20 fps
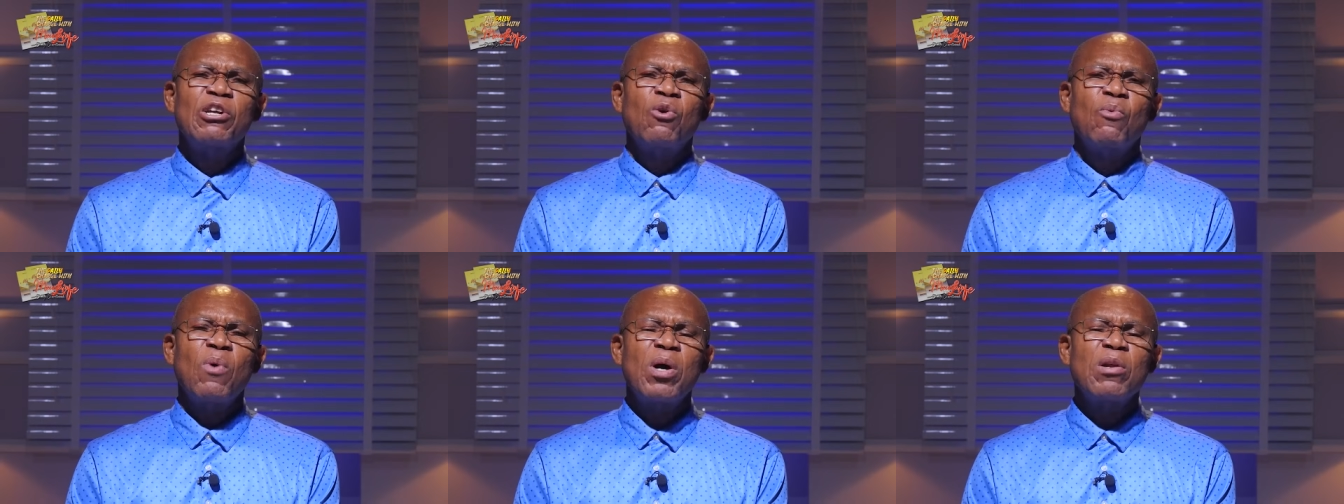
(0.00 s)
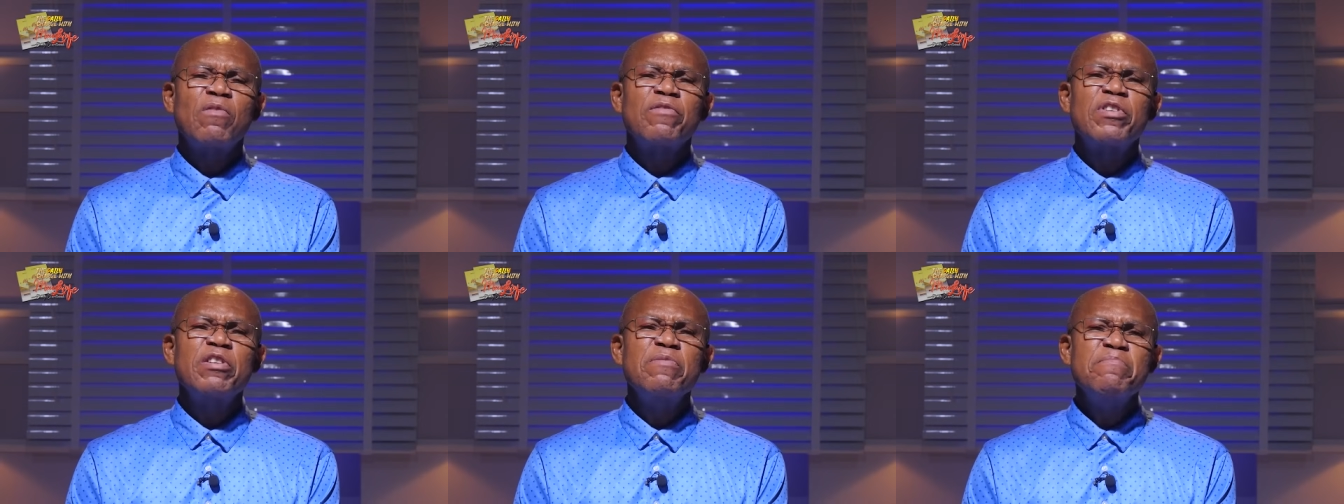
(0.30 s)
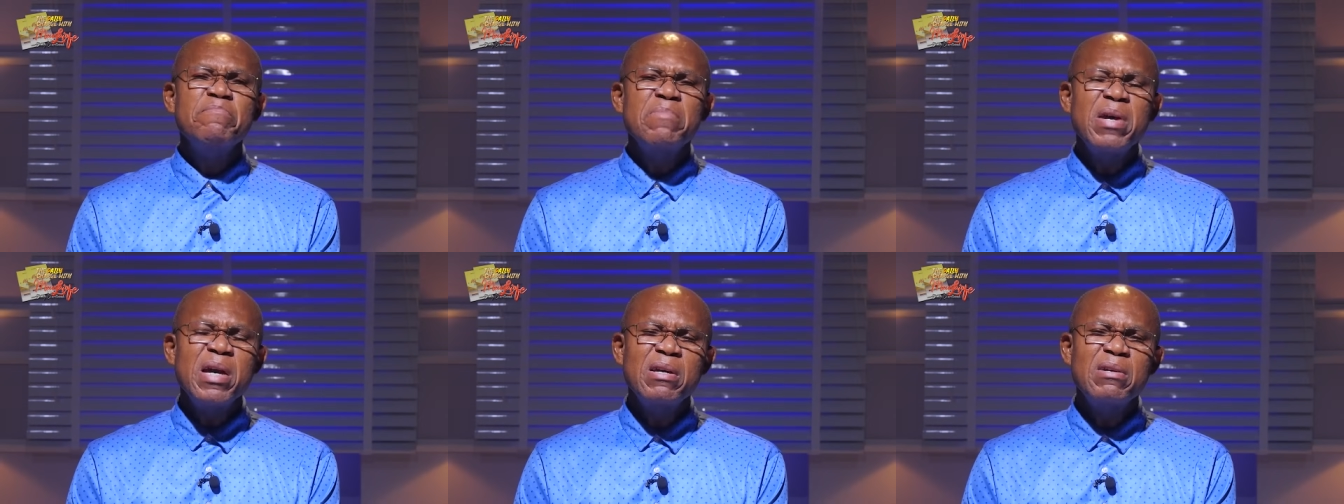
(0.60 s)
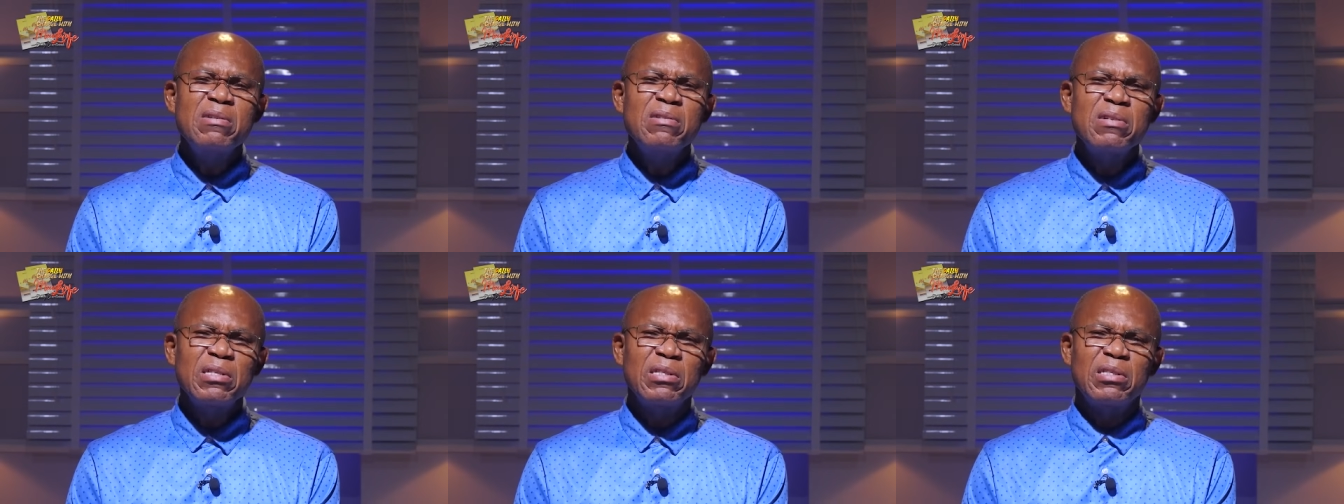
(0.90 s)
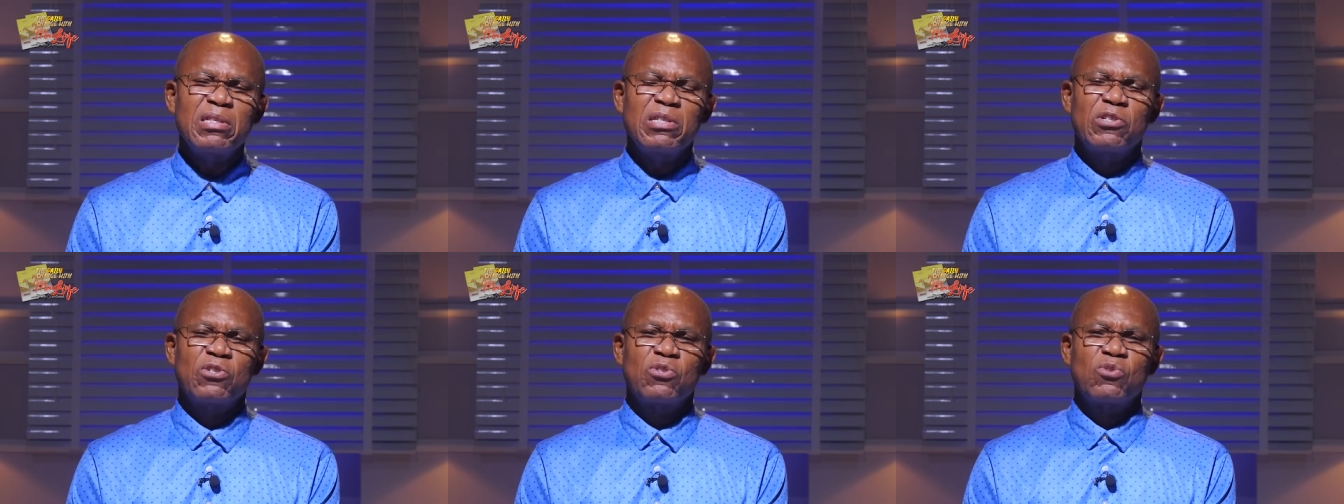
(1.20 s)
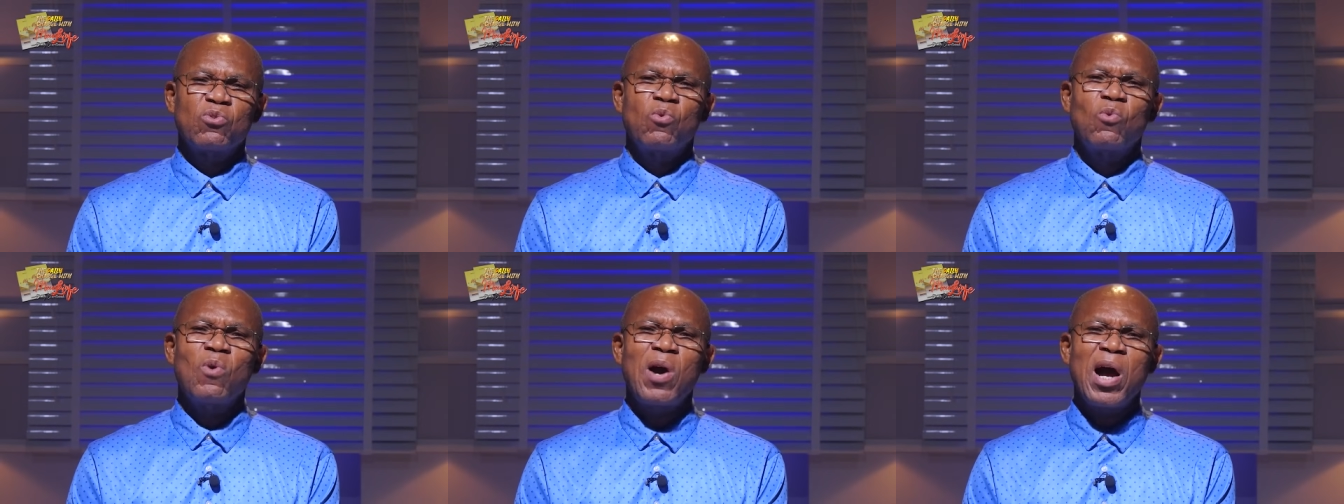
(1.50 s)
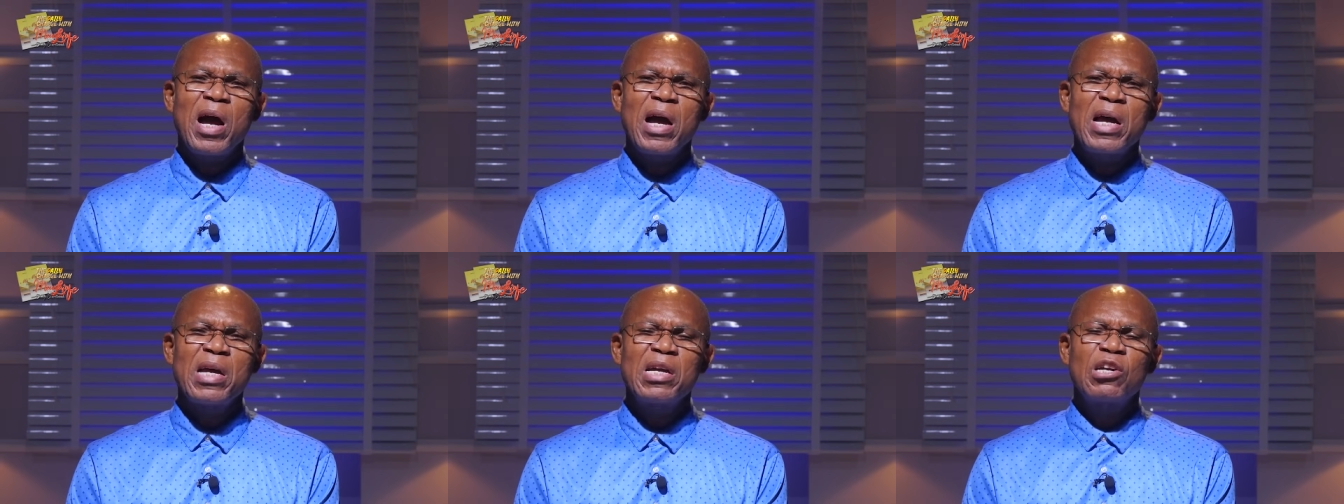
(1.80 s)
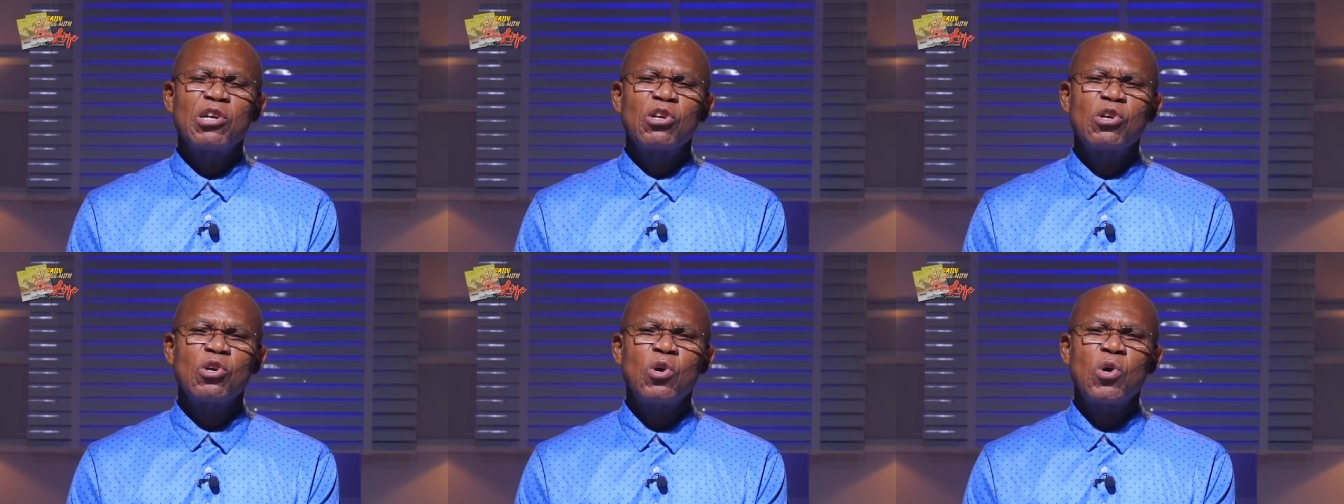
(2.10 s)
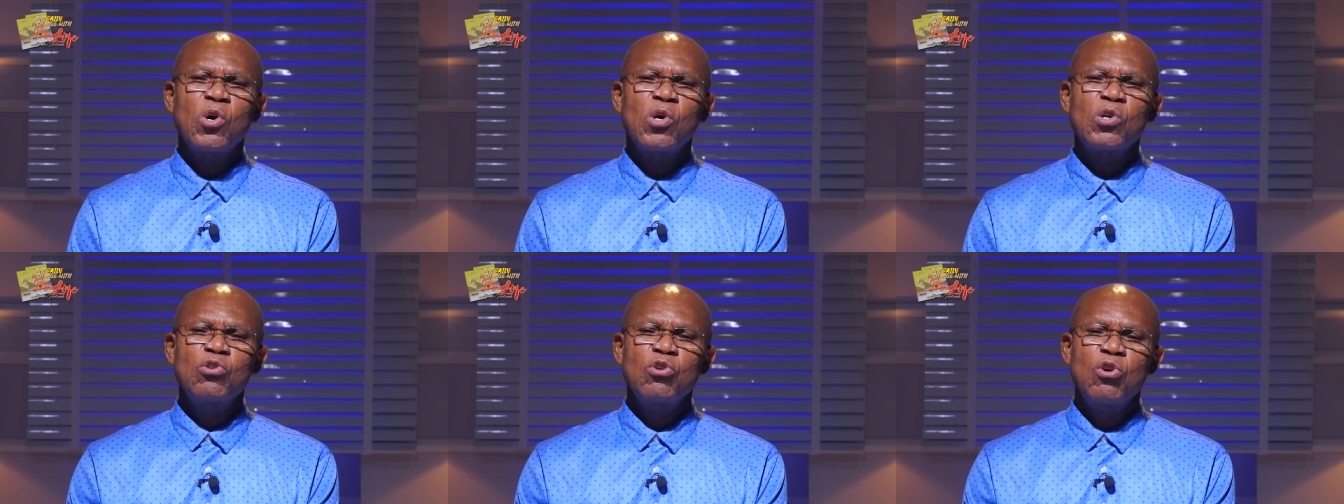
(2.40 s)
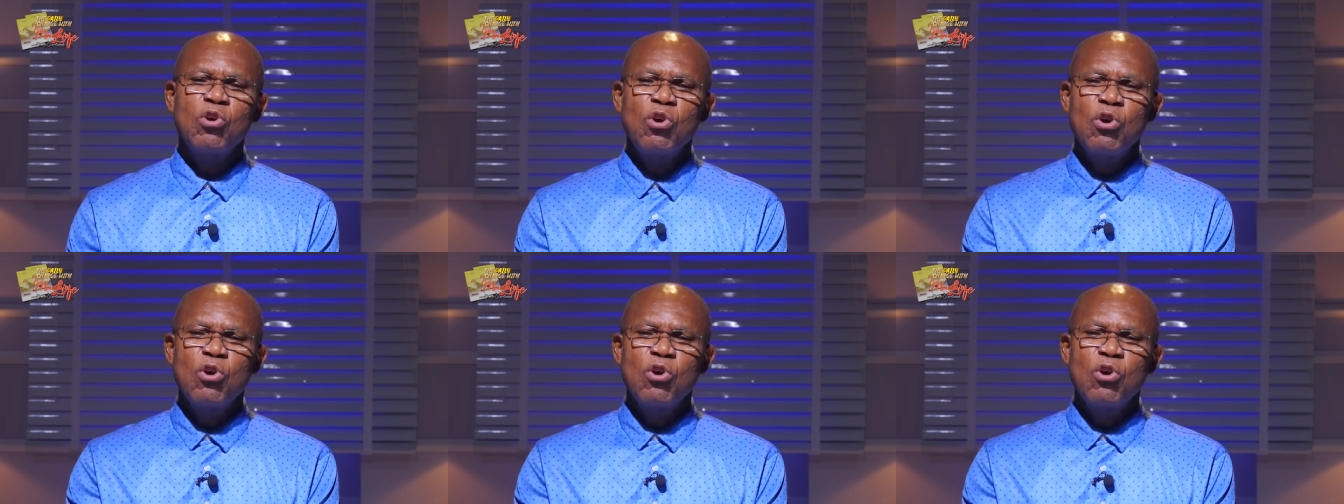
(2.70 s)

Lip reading: one of the main reasons why God